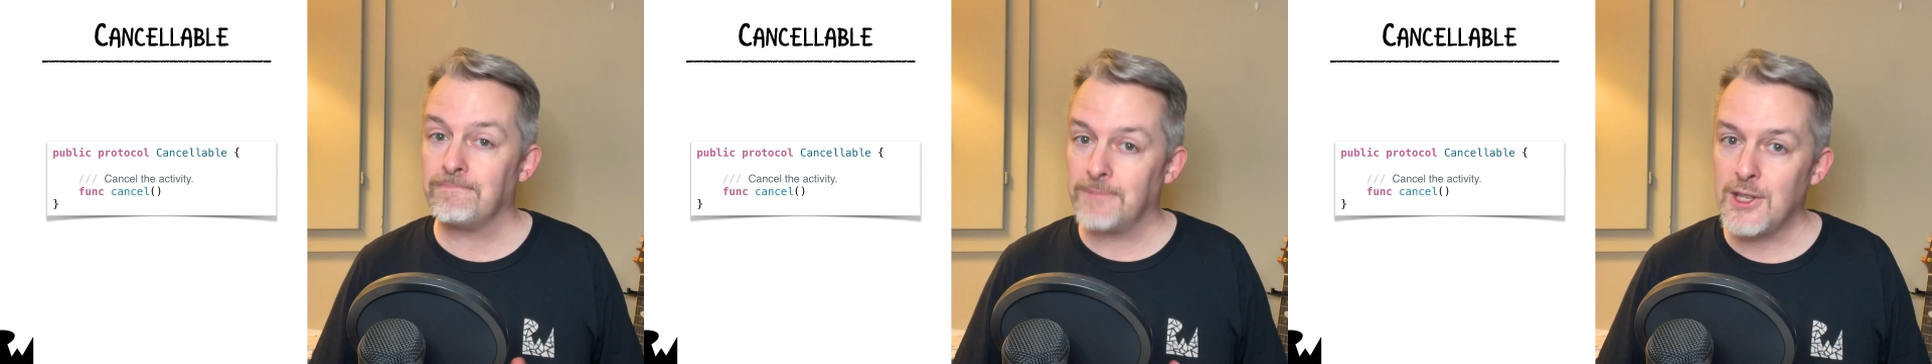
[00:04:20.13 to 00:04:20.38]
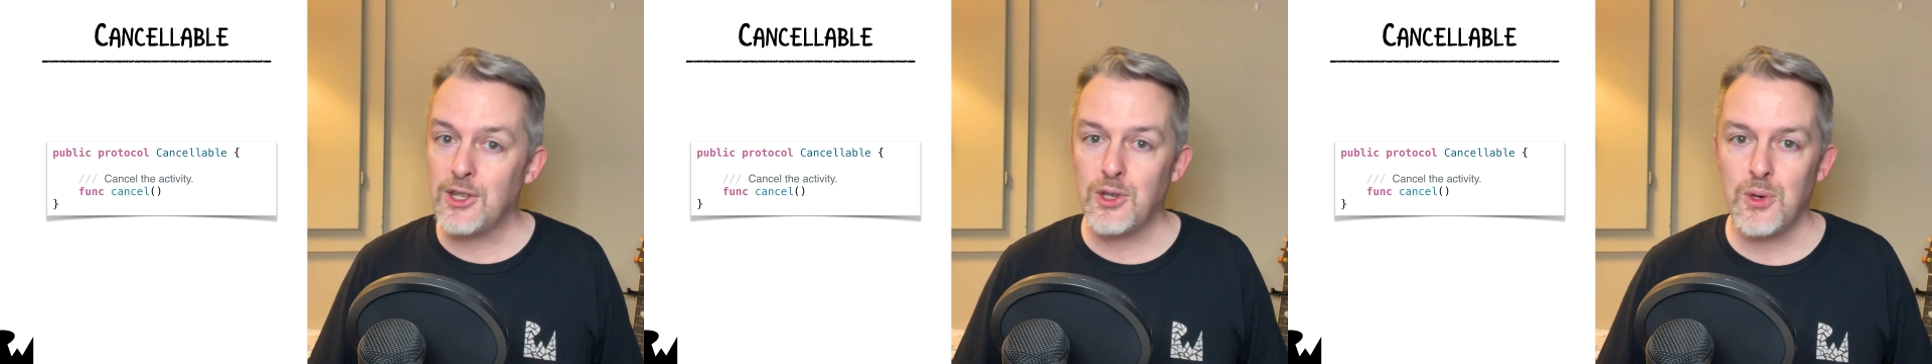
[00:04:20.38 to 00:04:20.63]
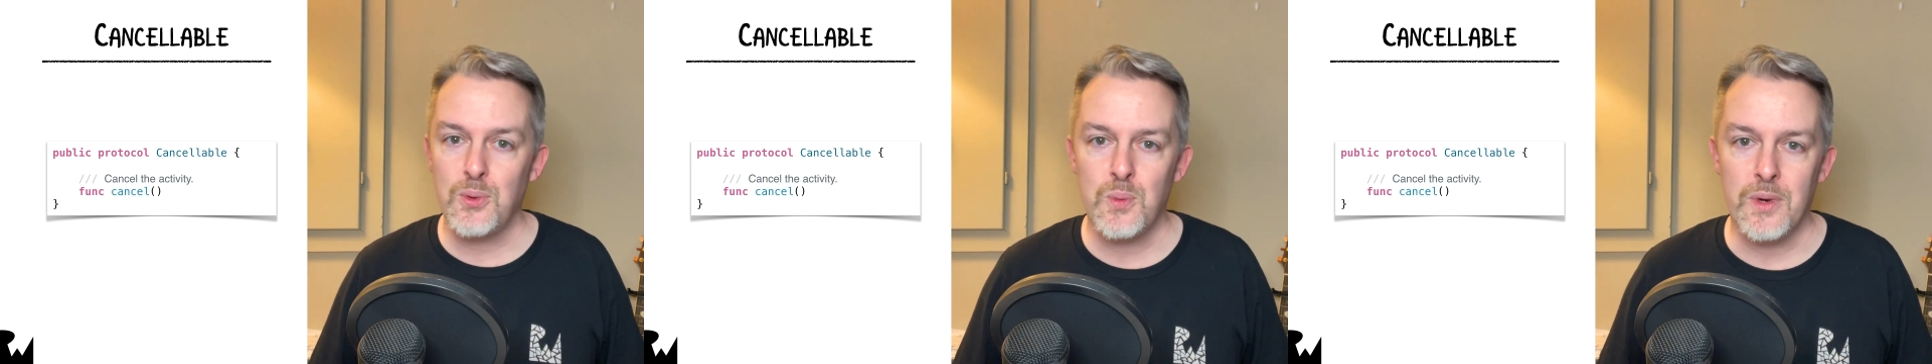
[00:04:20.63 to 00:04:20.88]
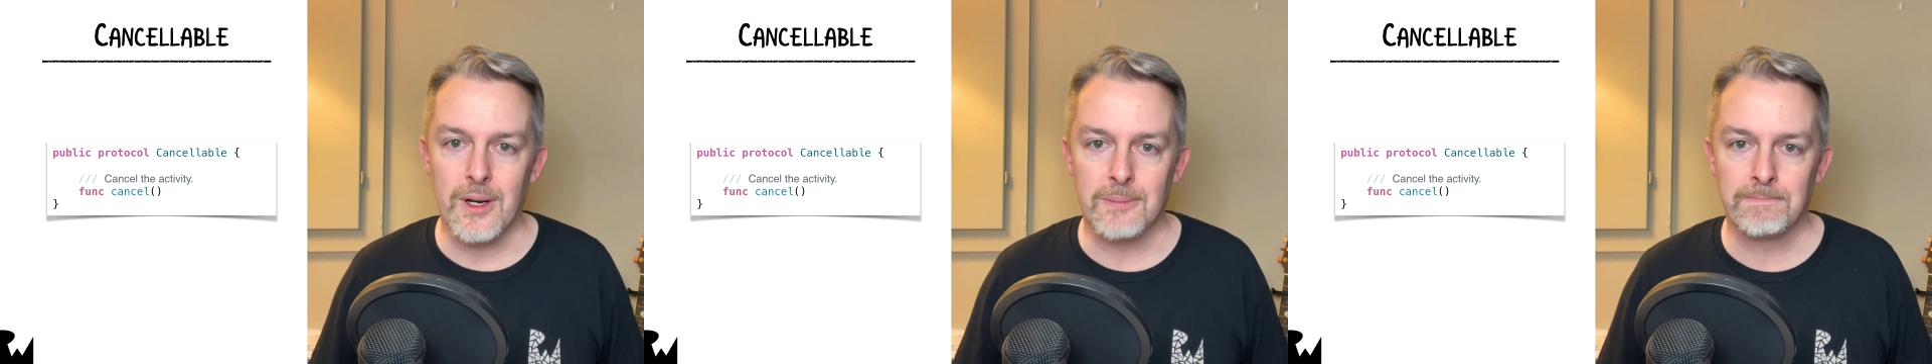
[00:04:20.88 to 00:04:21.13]
It soon
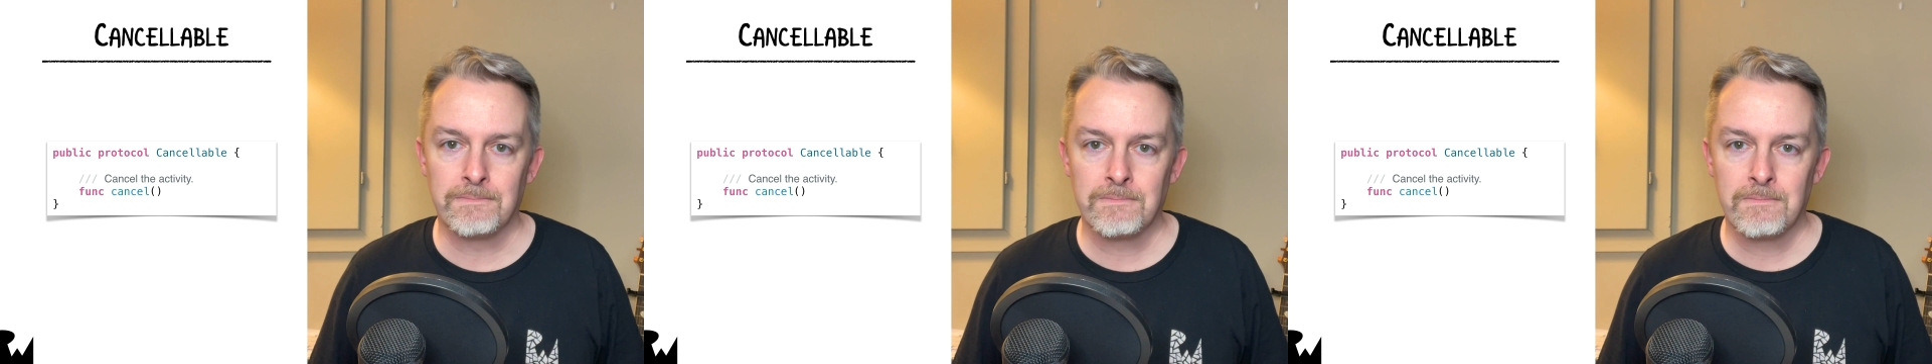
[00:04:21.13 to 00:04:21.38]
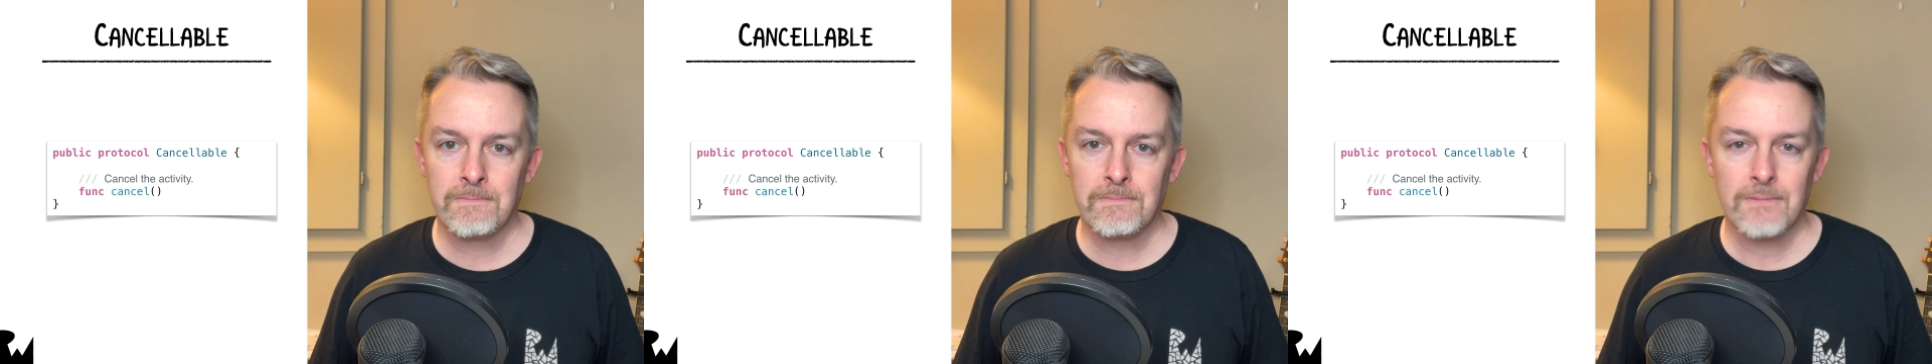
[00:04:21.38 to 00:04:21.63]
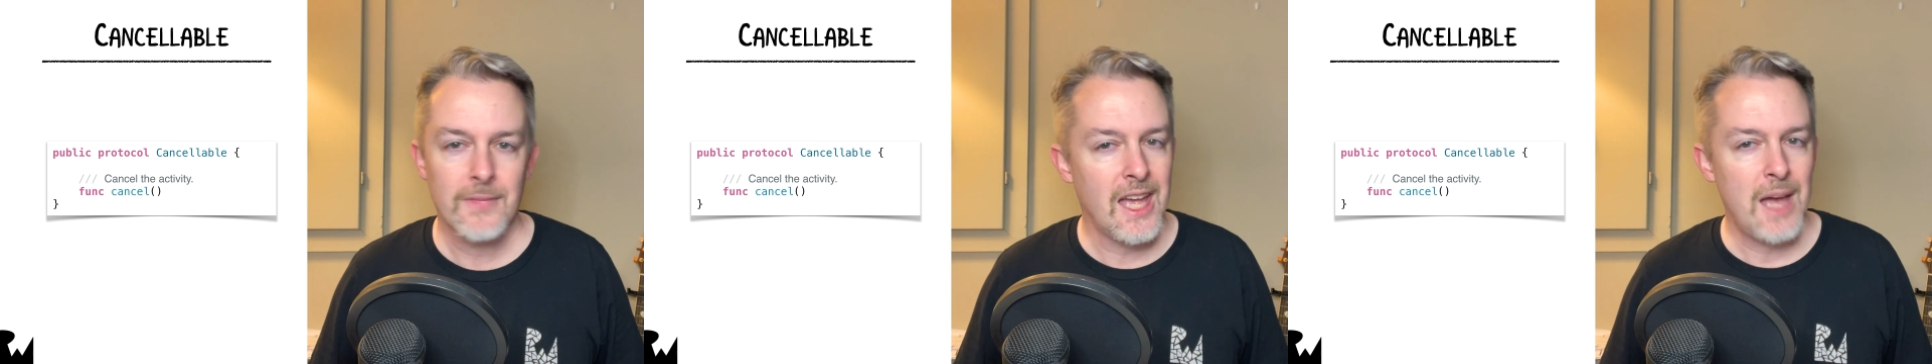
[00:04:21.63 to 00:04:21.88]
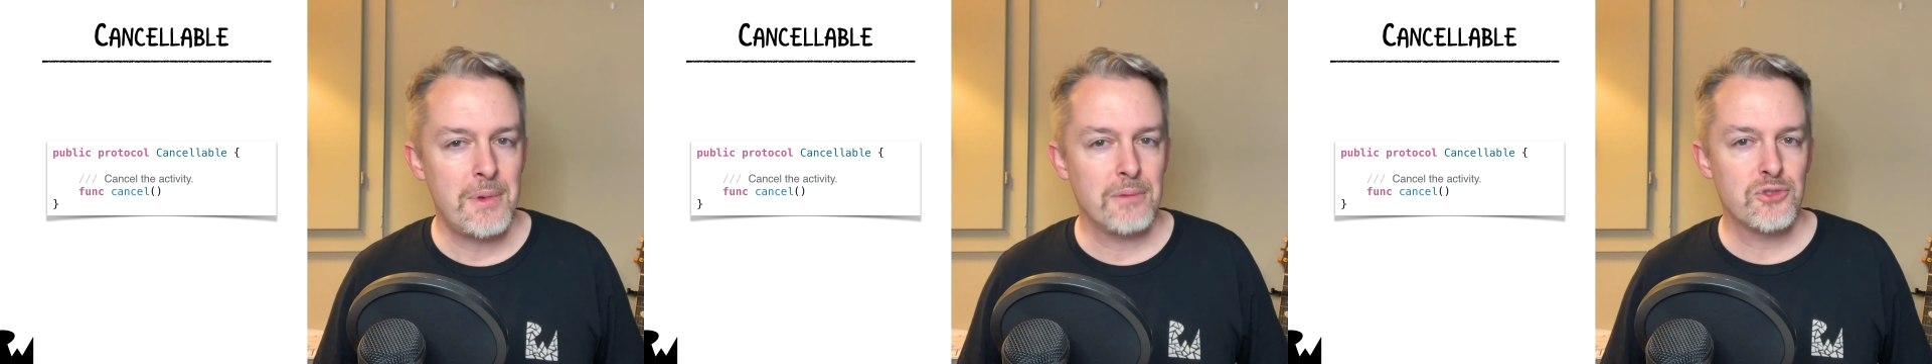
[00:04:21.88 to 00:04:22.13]
will.
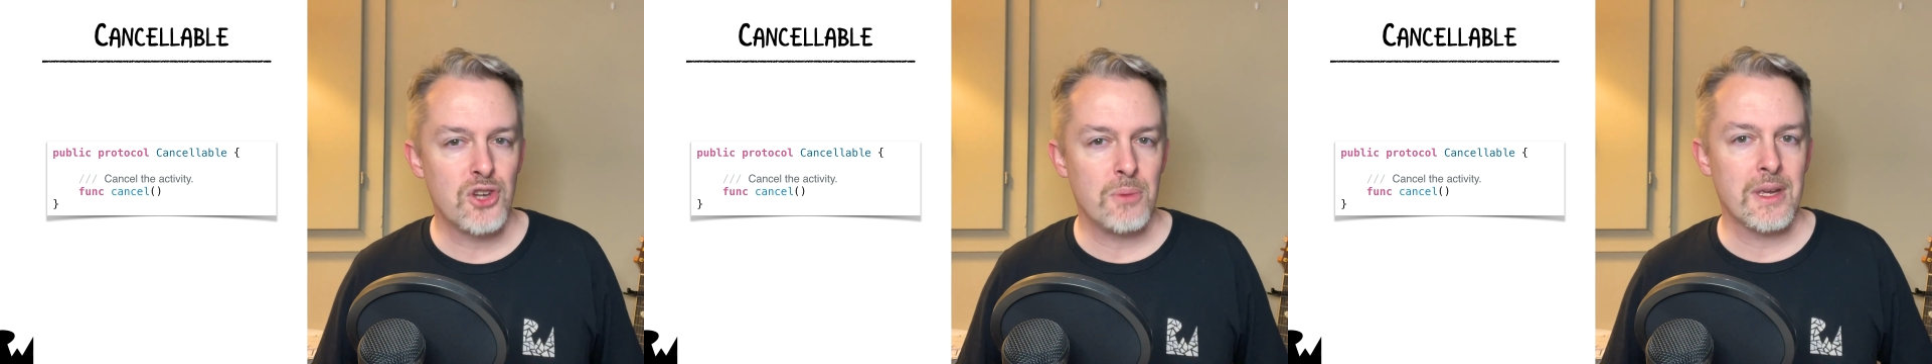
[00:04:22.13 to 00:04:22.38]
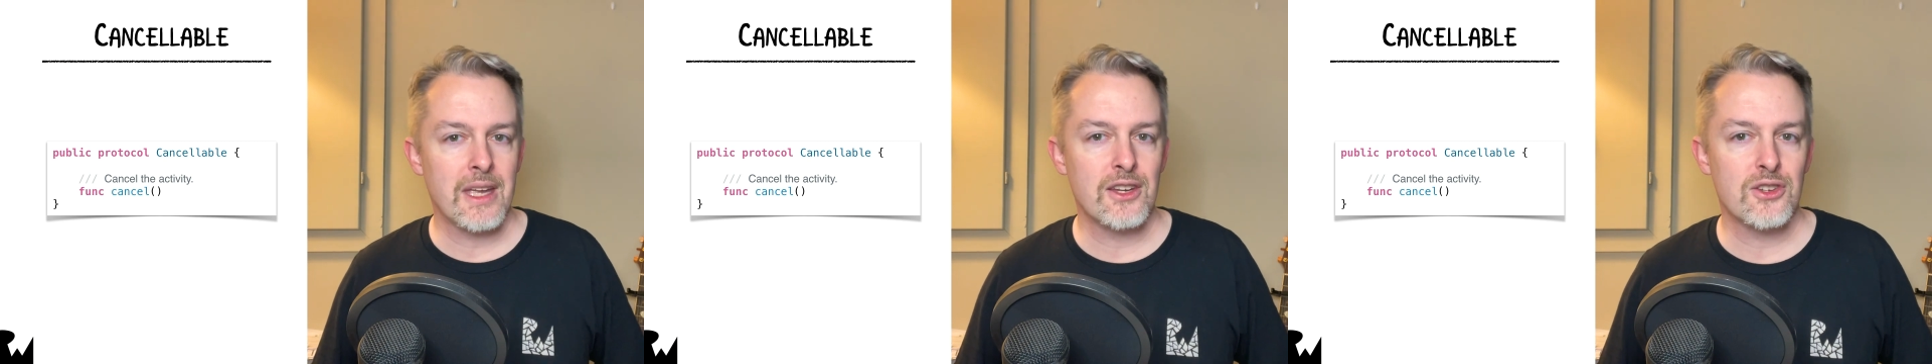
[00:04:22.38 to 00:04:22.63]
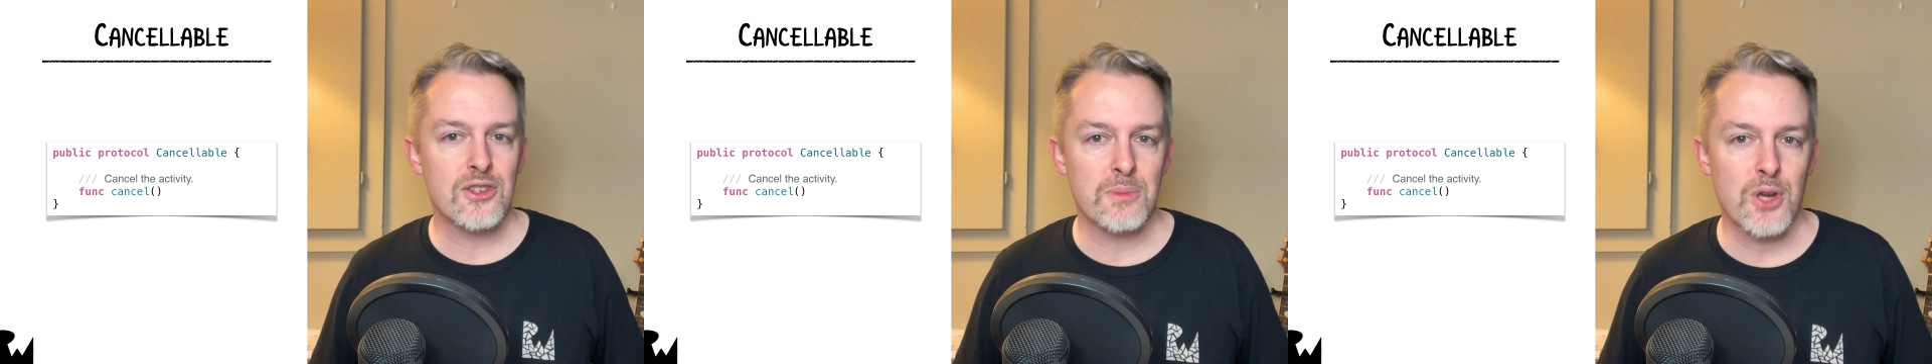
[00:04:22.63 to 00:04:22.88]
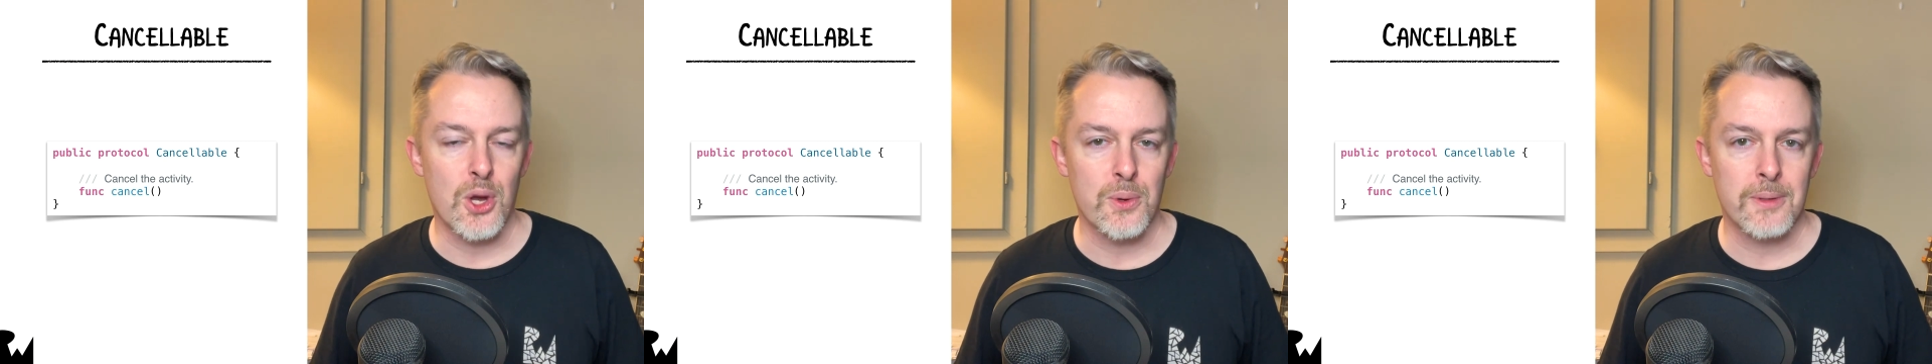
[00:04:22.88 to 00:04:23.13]
How about jumping into some
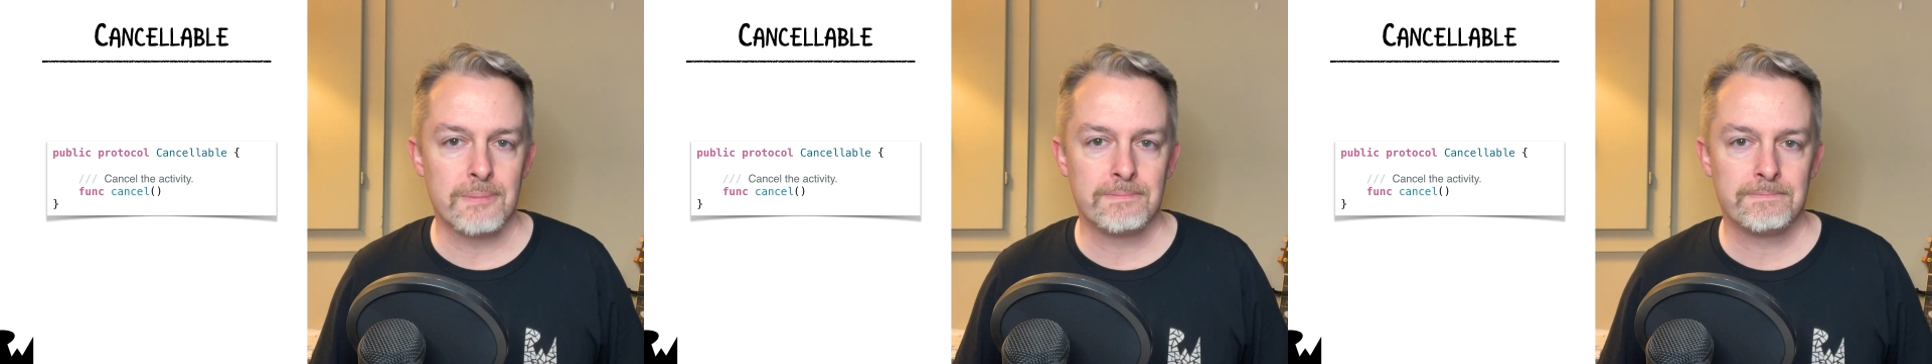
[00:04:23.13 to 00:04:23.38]
code?